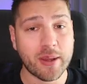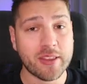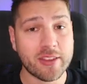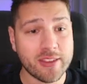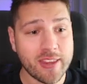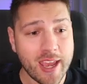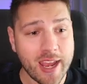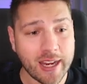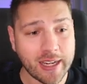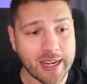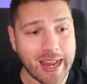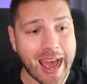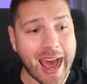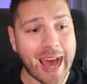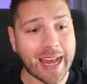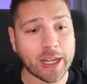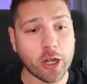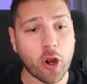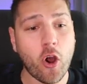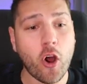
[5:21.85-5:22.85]
but then
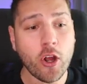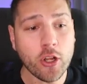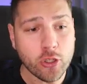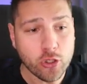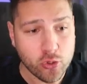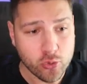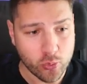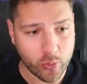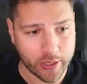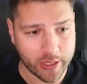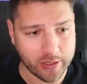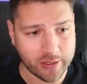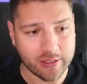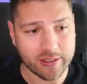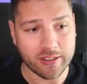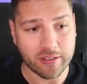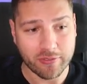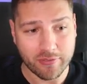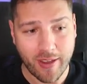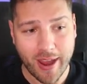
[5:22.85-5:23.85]
add onto
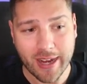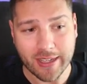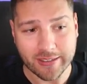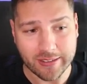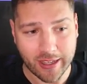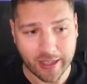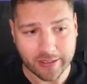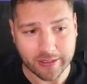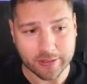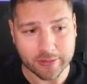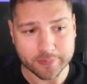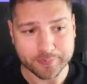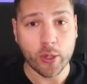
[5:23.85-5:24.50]
it the fact that